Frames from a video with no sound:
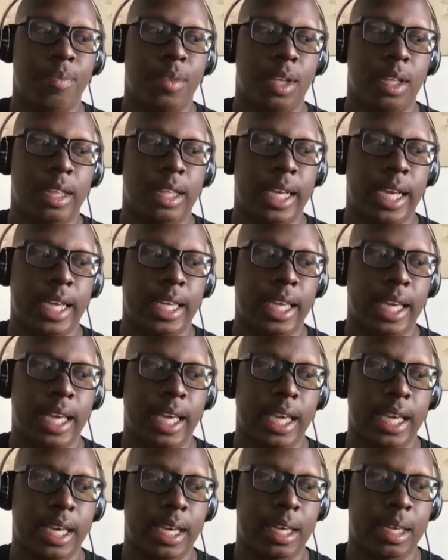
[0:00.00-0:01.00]
like
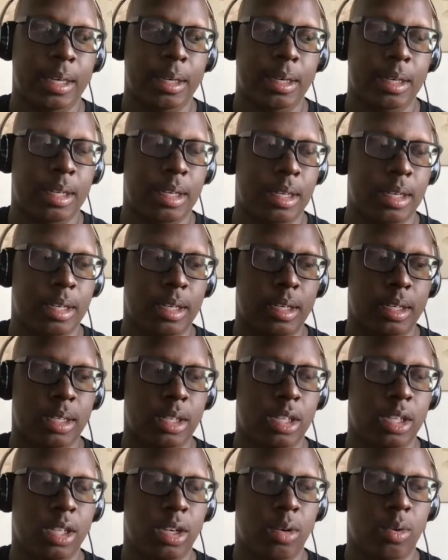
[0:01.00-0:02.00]
you
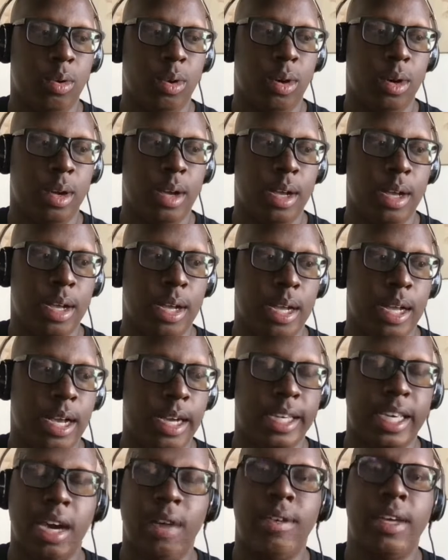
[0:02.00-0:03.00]
know, a
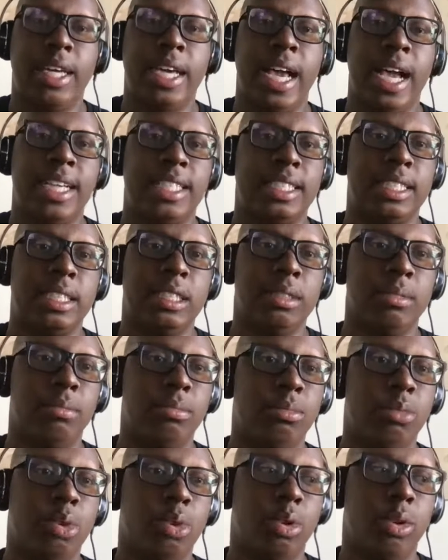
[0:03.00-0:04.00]
Kelvin Gastelum
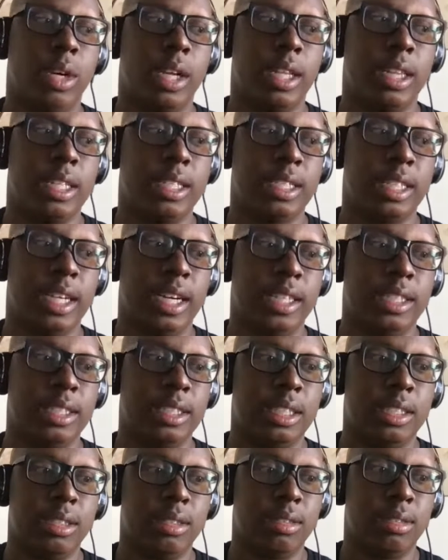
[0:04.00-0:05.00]
or any of these guys,
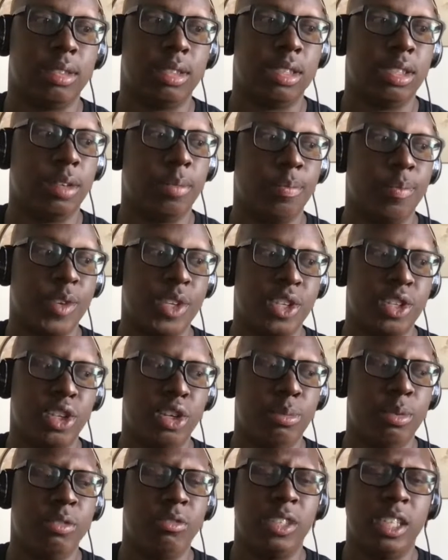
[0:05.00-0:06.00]
and still
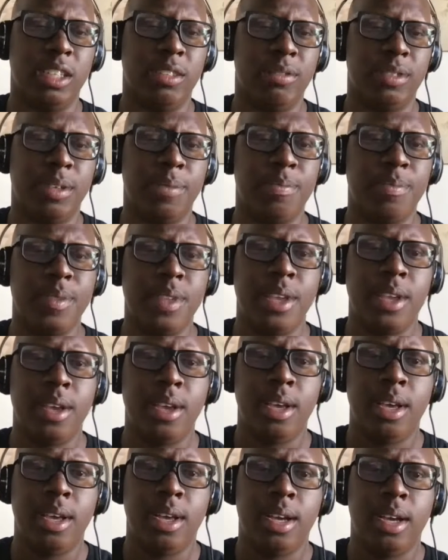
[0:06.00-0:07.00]
be relevant.
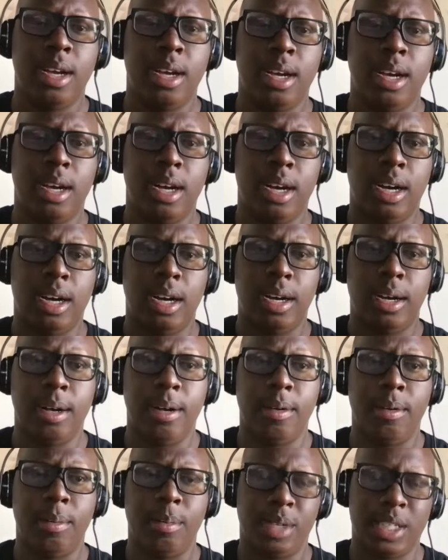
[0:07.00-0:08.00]

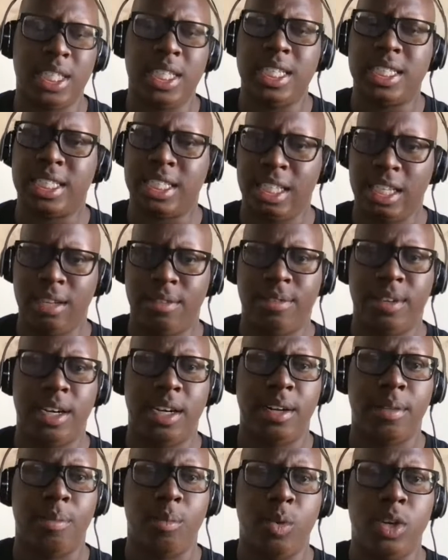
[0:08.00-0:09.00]
Because he is solidified.
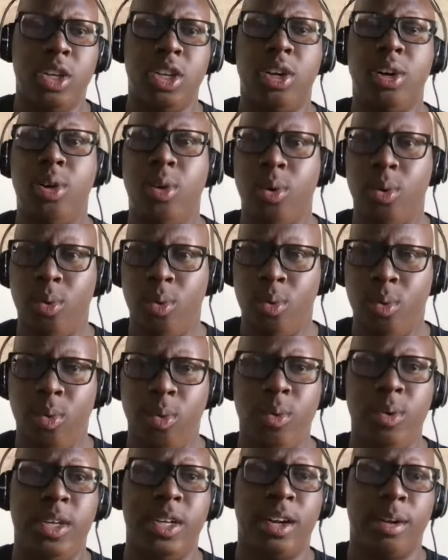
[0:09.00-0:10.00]
We know who
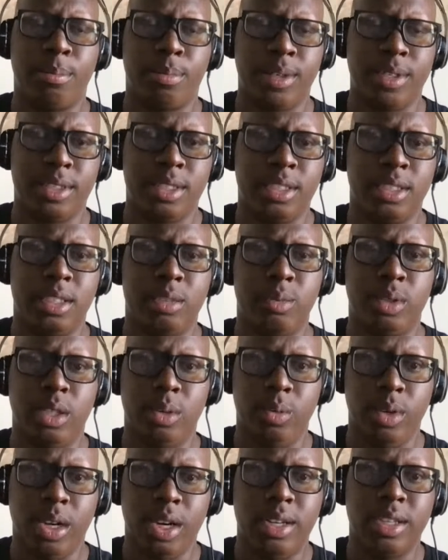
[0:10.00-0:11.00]
Derek Brunson is.
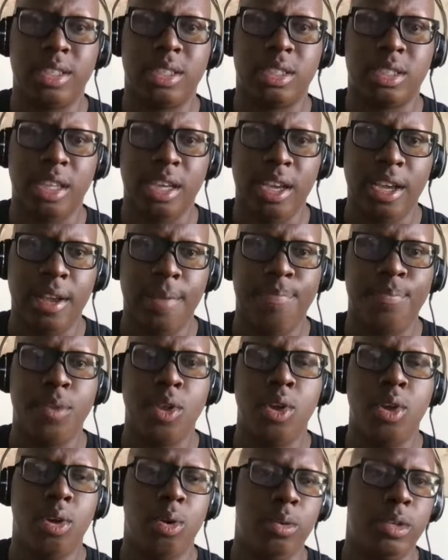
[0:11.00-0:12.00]
We understand
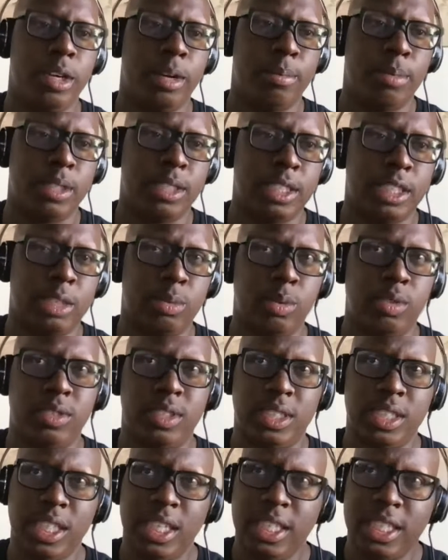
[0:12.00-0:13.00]
who Derek Brunson is. We've
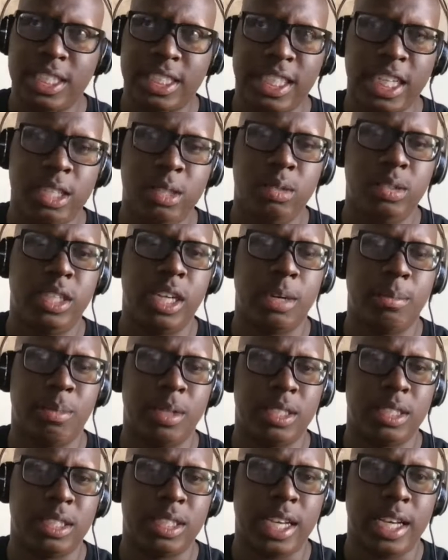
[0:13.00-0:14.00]
seen the schedule Derek
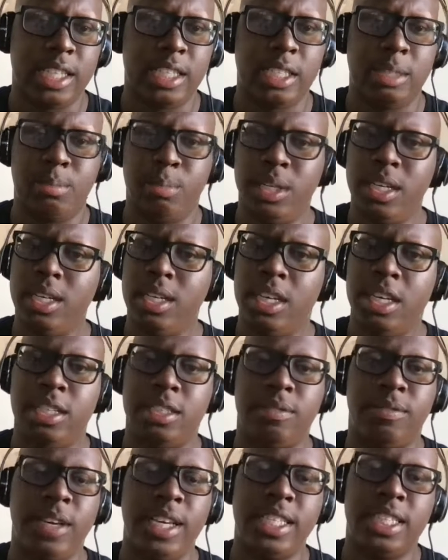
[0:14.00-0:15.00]
Brunson has. He's
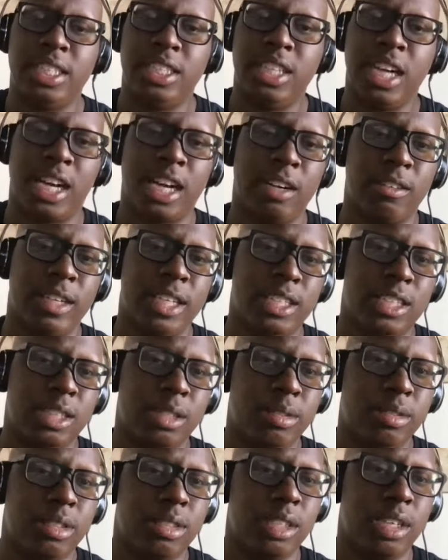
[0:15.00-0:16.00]
faced Jacare
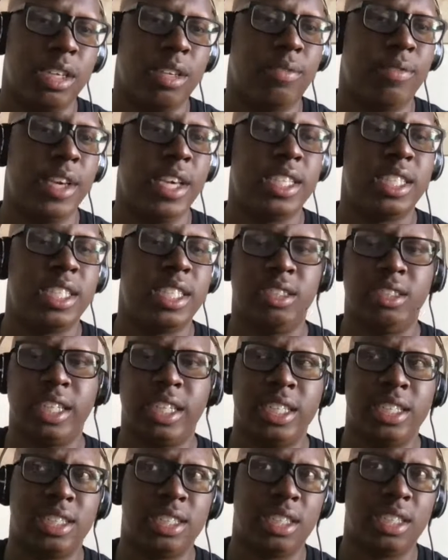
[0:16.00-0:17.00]
Souza. He's faced Israel
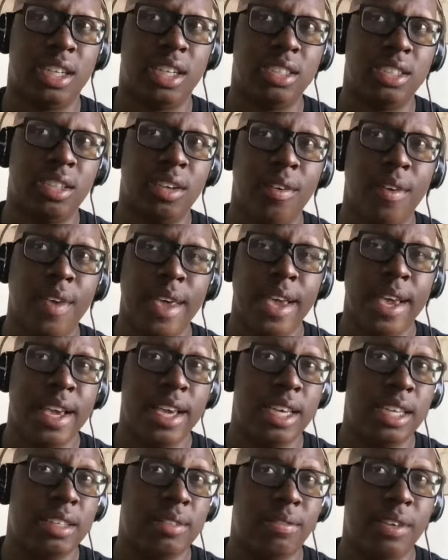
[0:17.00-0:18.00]
Adesanya.
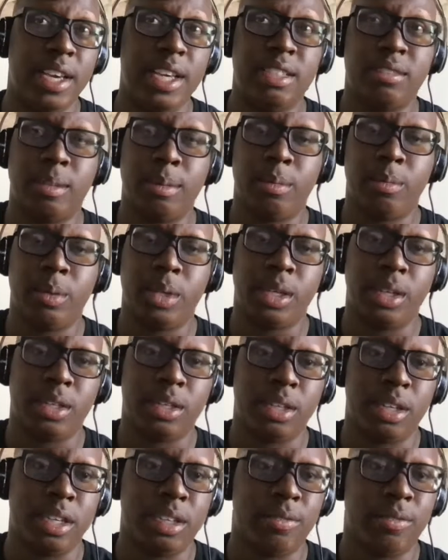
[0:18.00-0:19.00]
He's faced Robert Whitaker.
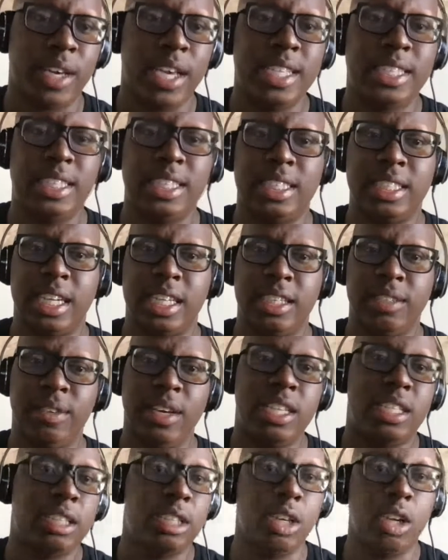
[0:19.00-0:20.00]
He's faced these guys. He's
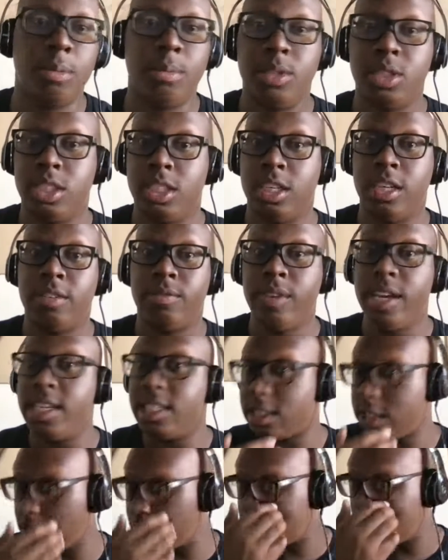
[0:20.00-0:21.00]
faced Lyoto Machida. He's faced
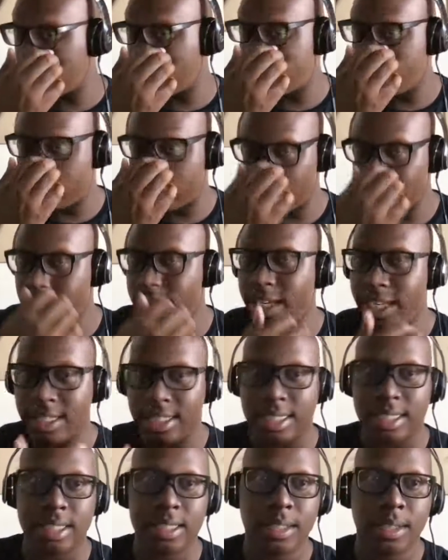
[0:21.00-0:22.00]
the
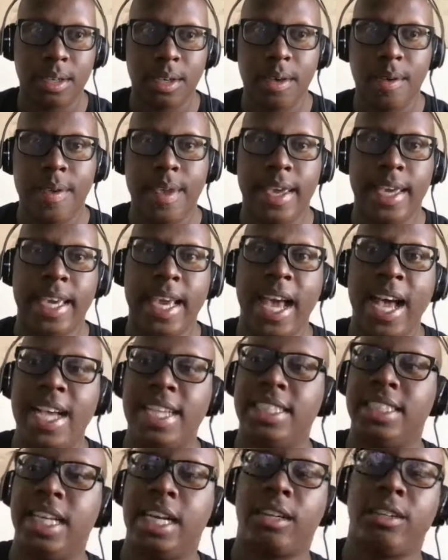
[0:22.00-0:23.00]
greats. He has
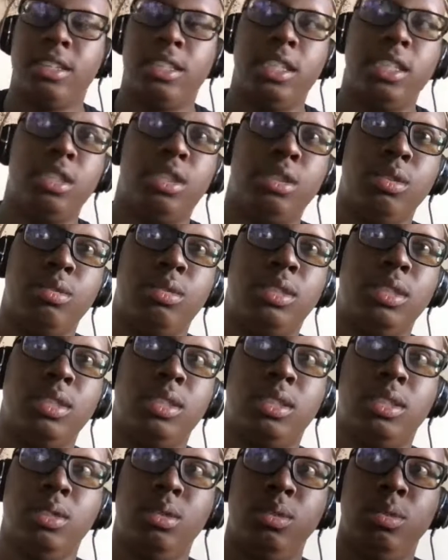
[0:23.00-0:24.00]
that credentials
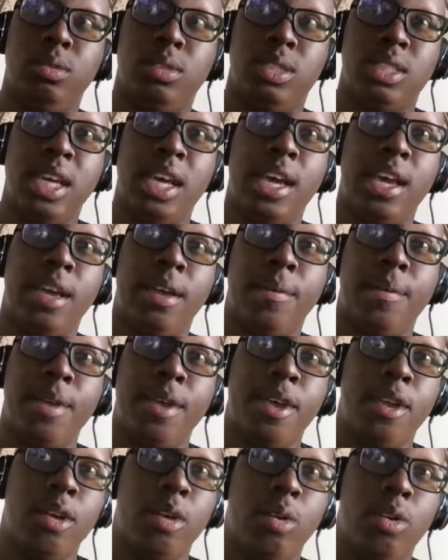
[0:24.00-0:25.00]
to say,
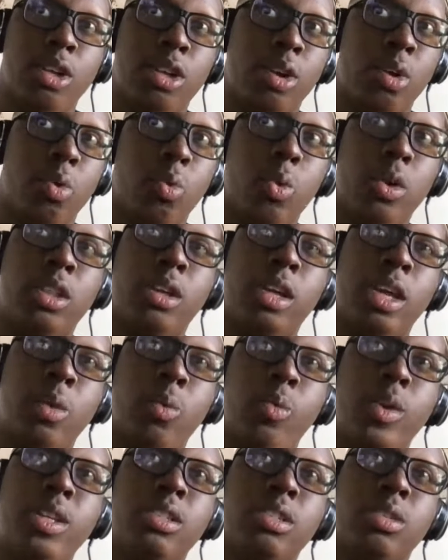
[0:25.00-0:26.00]
whether he
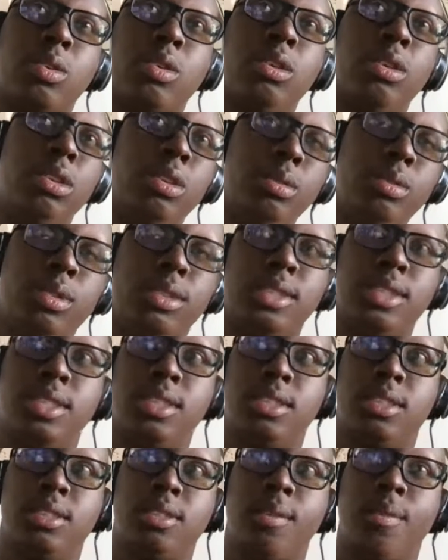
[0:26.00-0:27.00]
wins or
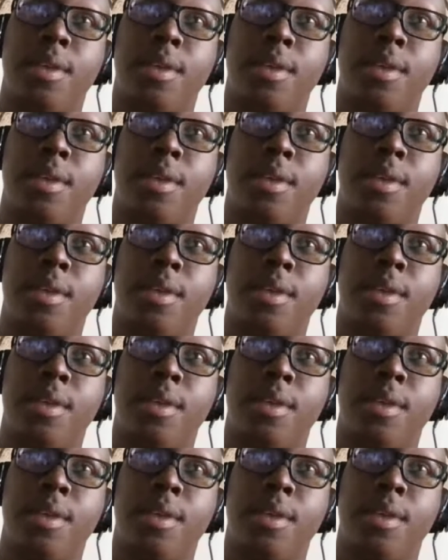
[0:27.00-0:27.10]
loses,